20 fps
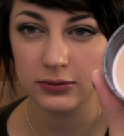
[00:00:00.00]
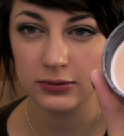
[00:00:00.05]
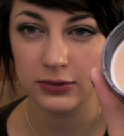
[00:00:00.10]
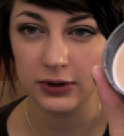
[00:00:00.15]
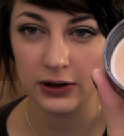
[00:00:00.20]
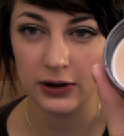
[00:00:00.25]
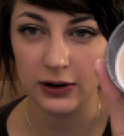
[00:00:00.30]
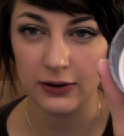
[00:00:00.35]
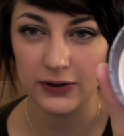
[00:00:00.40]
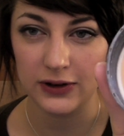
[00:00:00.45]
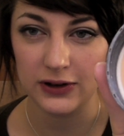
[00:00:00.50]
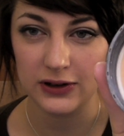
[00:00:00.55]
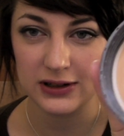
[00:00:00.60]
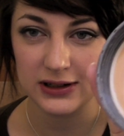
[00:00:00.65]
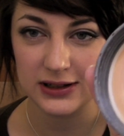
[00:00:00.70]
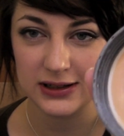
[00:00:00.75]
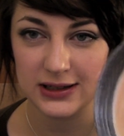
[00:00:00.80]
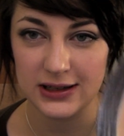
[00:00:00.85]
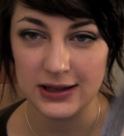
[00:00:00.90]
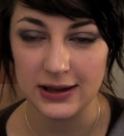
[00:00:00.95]
Don't know if you
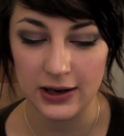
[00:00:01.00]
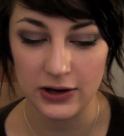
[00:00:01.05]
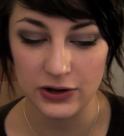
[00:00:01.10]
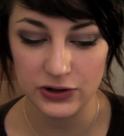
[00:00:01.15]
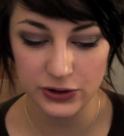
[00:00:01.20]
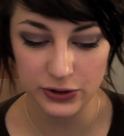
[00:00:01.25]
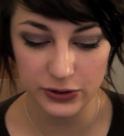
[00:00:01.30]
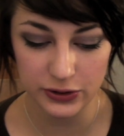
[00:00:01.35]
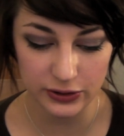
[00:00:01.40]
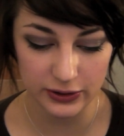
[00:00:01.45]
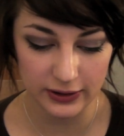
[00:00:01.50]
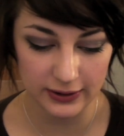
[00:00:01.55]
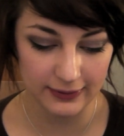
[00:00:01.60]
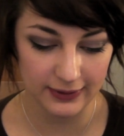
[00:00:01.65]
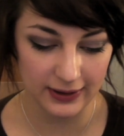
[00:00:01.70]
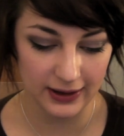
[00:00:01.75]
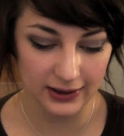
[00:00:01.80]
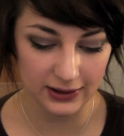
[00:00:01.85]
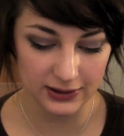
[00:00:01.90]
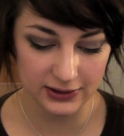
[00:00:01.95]
can see that at all, in
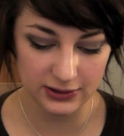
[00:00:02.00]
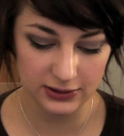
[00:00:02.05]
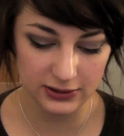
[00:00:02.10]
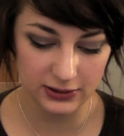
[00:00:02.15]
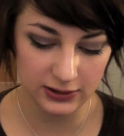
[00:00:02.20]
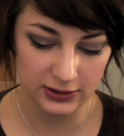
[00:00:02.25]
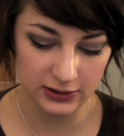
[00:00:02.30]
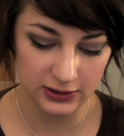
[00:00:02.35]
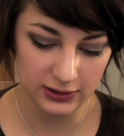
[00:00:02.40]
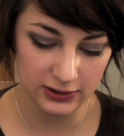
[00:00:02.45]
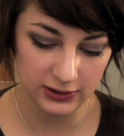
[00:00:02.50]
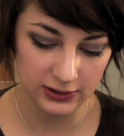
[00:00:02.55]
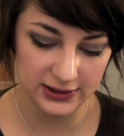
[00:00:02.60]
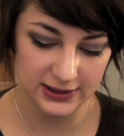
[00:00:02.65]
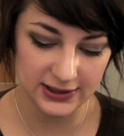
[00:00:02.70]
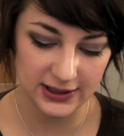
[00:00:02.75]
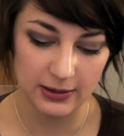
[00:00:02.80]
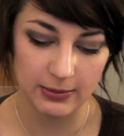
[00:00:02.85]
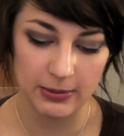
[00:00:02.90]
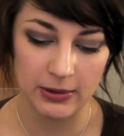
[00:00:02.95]
fact.
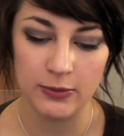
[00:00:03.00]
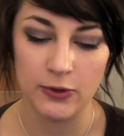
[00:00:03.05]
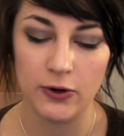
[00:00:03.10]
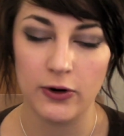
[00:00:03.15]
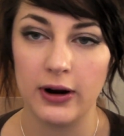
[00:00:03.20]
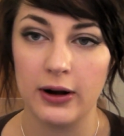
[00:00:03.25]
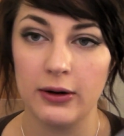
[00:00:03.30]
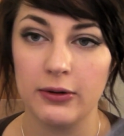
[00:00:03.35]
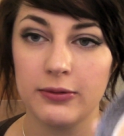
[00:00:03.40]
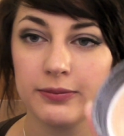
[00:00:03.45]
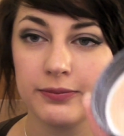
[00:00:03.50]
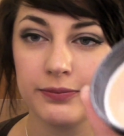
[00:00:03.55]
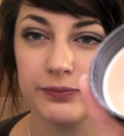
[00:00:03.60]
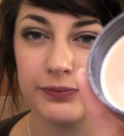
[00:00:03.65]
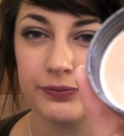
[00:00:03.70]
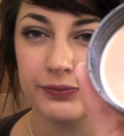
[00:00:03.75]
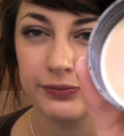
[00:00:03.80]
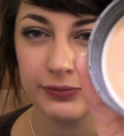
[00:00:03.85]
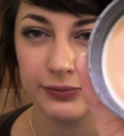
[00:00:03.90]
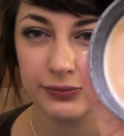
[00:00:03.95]
Let's get a bit more out.
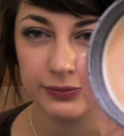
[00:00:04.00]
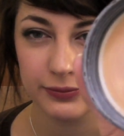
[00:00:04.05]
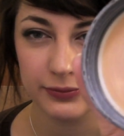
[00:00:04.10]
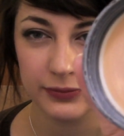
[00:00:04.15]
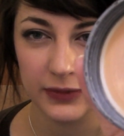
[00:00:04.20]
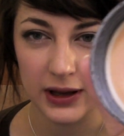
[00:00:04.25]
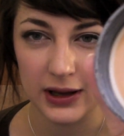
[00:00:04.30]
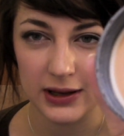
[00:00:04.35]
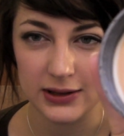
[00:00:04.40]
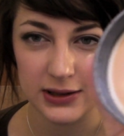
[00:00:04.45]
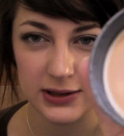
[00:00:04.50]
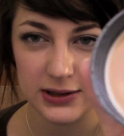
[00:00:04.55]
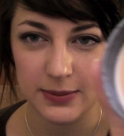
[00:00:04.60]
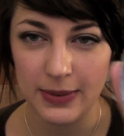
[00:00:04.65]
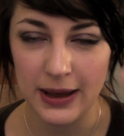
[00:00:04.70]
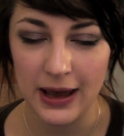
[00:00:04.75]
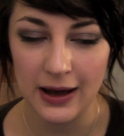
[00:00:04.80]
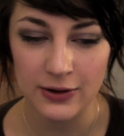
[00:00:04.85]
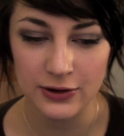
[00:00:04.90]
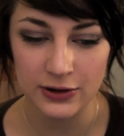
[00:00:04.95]
Okay, so it's a
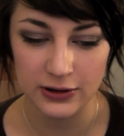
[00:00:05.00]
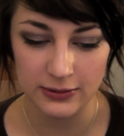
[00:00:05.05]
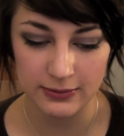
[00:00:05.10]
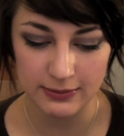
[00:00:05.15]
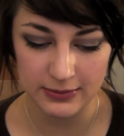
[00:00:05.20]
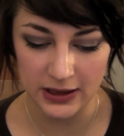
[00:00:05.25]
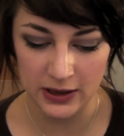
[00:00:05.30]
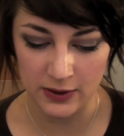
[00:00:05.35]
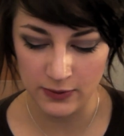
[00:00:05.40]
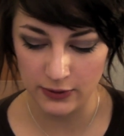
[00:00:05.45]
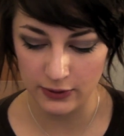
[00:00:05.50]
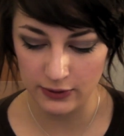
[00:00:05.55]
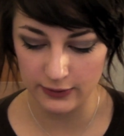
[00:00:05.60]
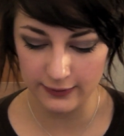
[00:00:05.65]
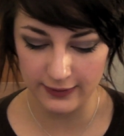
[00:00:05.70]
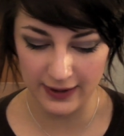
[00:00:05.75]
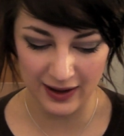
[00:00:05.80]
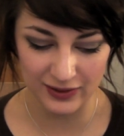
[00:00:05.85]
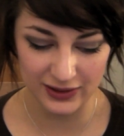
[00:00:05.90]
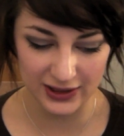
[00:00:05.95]
powder mineral
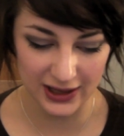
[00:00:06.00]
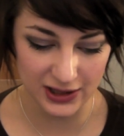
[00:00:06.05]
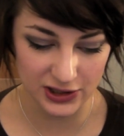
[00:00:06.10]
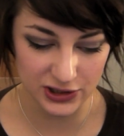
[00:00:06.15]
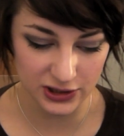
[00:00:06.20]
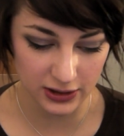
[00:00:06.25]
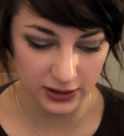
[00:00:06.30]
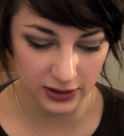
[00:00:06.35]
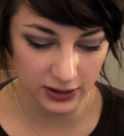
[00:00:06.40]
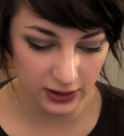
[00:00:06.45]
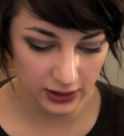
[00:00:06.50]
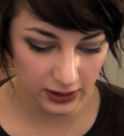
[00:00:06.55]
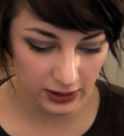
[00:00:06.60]
foundation.